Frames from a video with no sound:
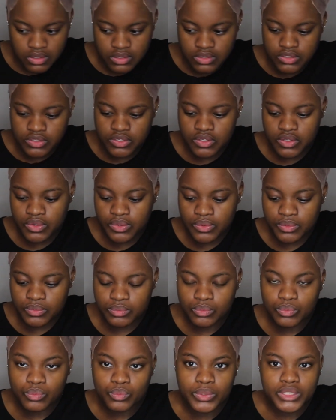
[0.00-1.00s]
So
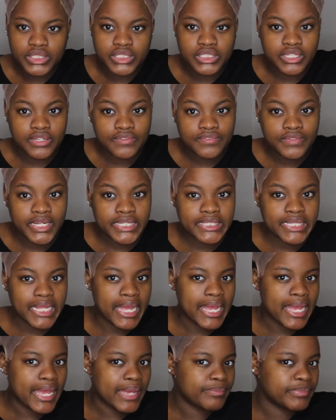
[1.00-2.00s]
when stuff like that
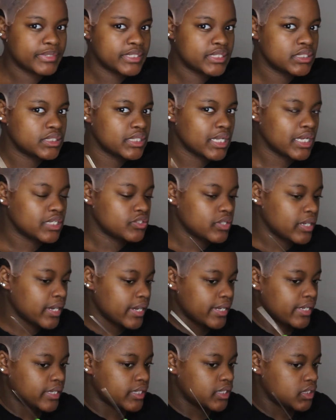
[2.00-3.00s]
happens, I
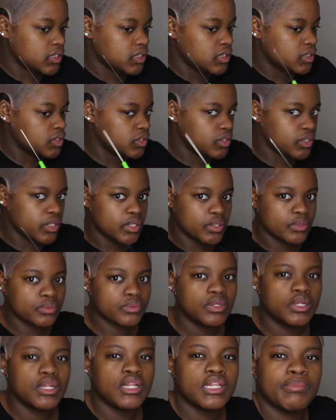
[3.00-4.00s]
try and, you know,
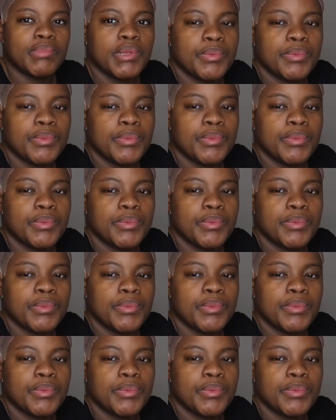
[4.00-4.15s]
let me